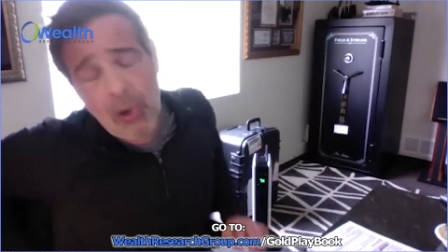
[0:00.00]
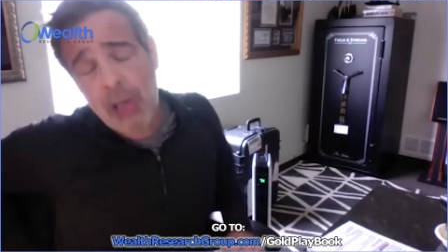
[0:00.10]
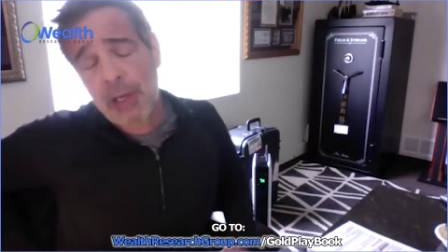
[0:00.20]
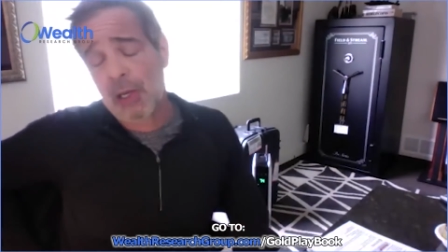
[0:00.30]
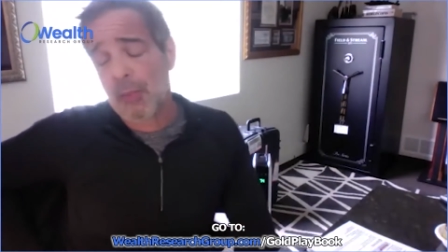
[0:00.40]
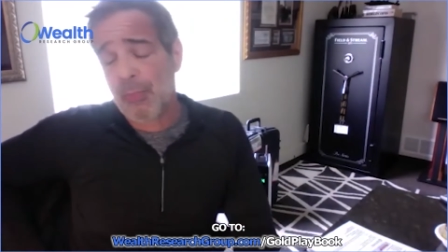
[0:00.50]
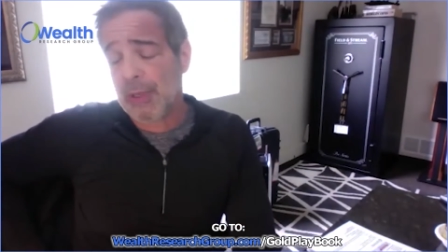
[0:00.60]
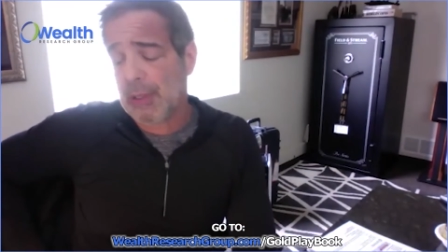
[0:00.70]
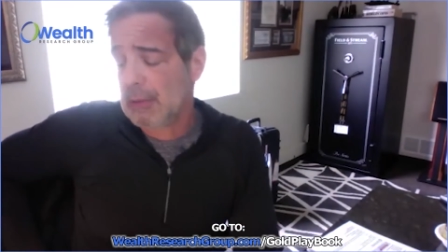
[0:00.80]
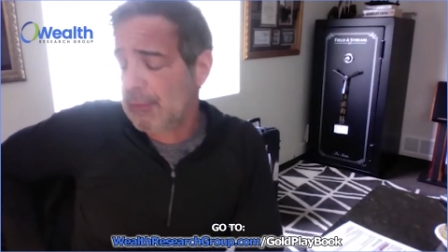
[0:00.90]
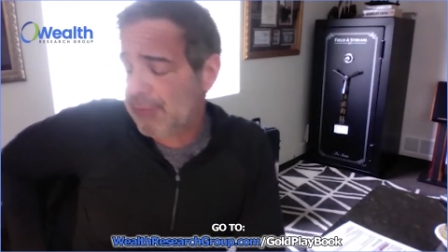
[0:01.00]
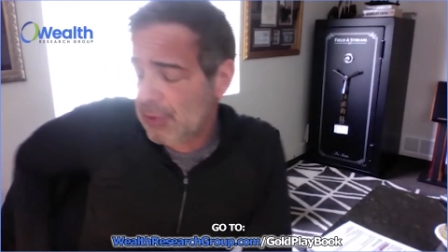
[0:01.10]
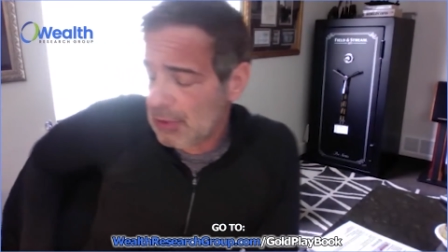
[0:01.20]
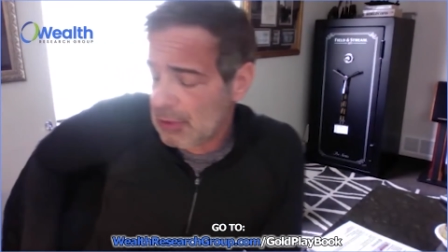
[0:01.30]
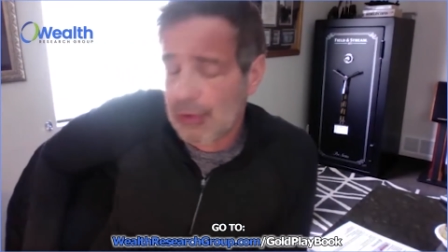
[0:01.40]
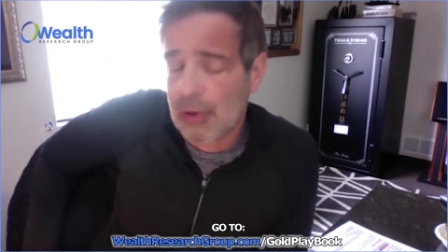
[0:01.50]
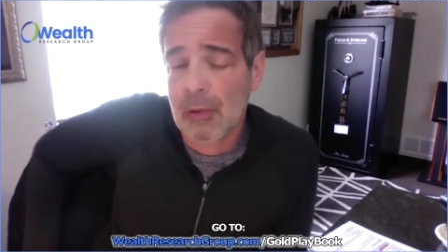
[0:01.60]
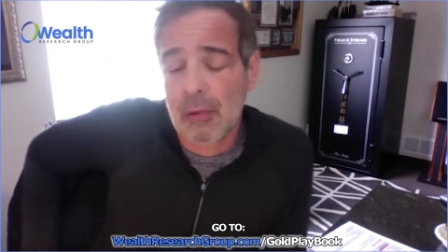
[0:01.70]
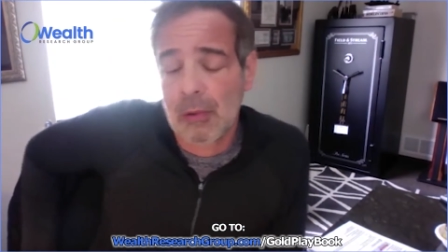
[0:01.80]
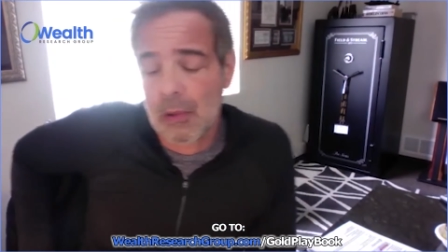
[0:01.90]
They bought a company a few
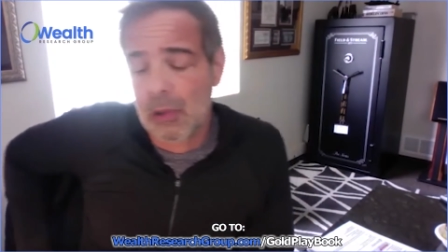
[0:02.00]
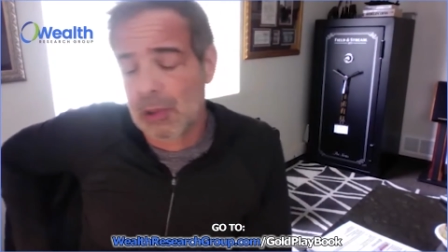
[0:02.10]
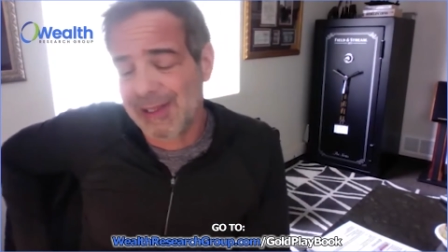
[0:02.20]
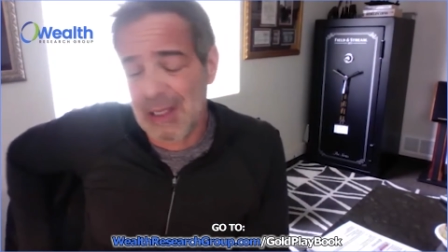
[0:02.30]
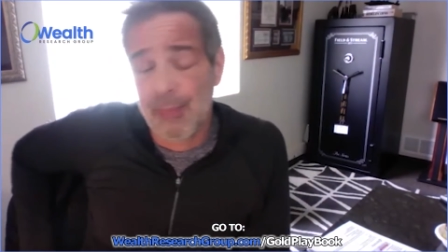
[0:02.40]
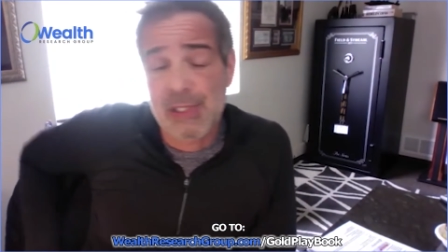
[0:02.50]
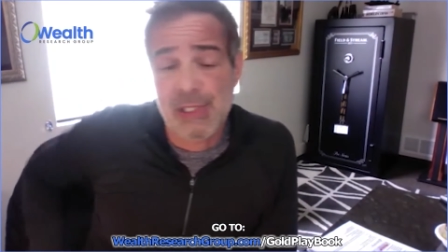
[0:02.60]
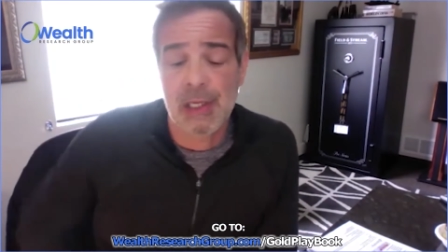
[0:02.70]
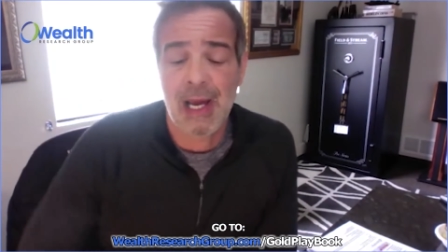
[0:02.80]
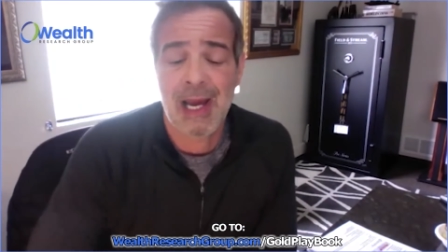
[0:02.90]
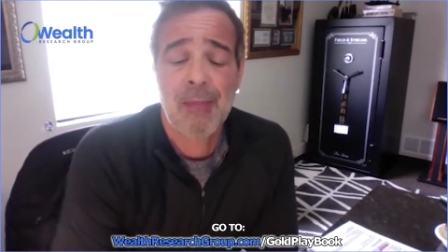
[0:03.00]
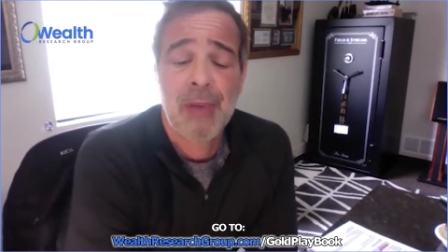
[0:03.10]
years ago called Ibbotson,